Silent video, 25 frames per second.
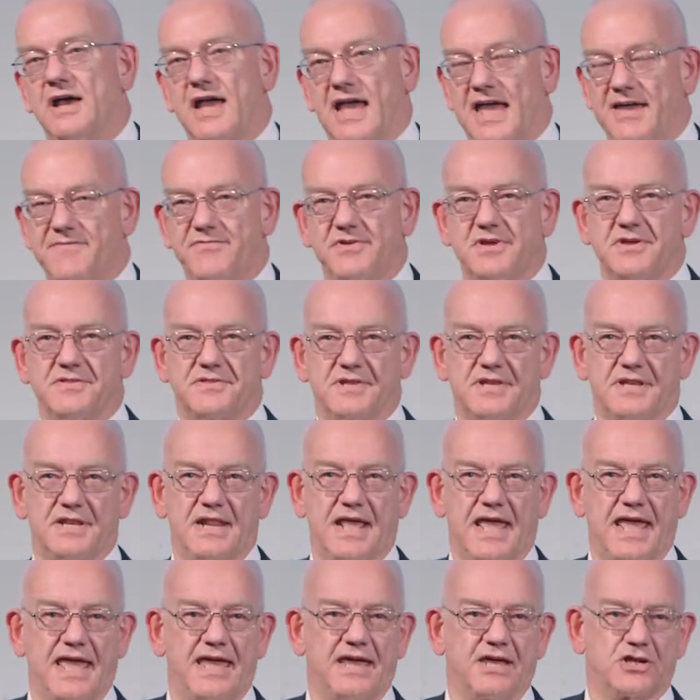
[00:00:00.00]

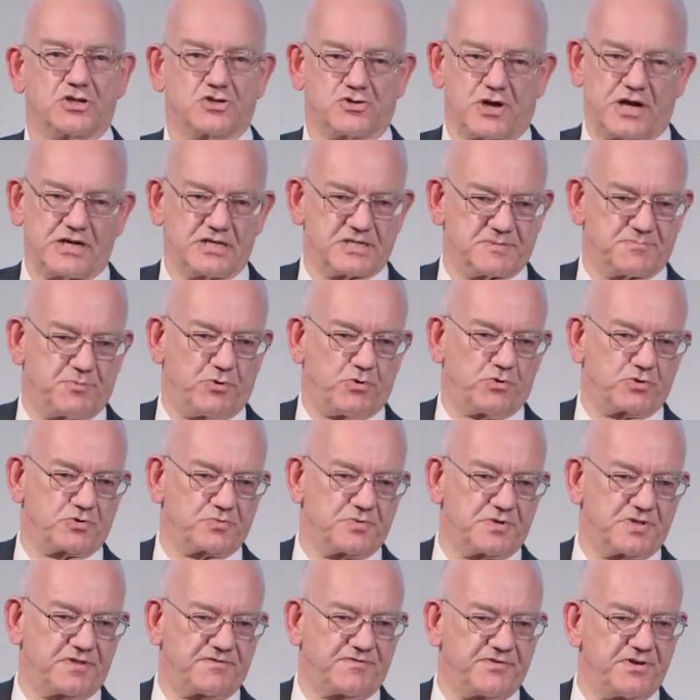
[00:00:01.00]
heavier-than-air transport
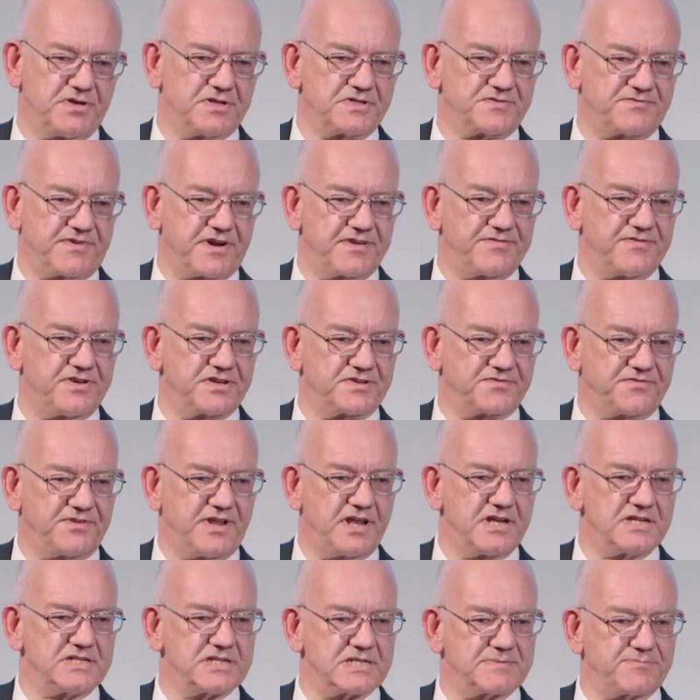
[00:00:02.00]
with the very first
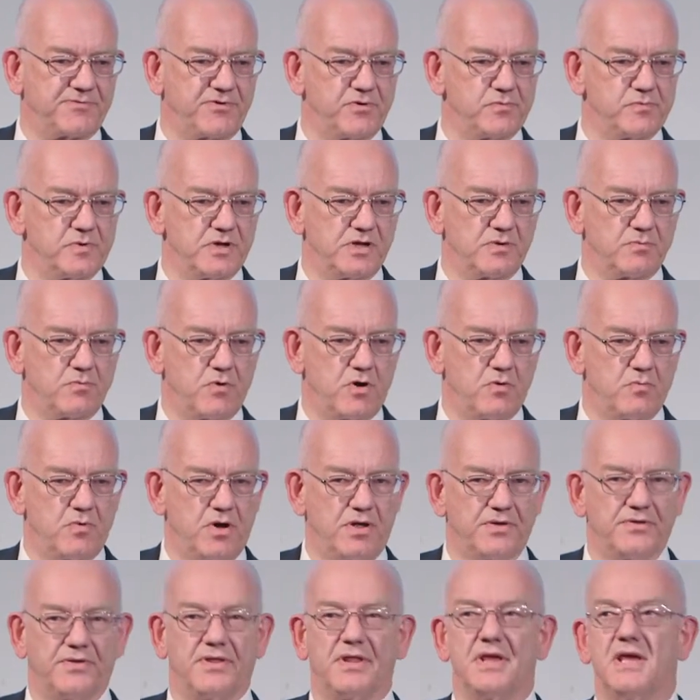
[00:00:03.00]
flight just before World
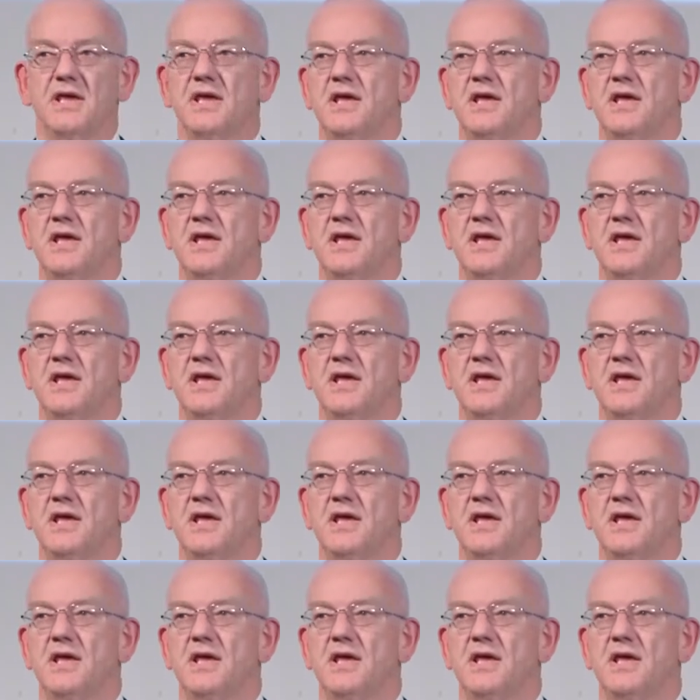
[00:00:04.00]
War I,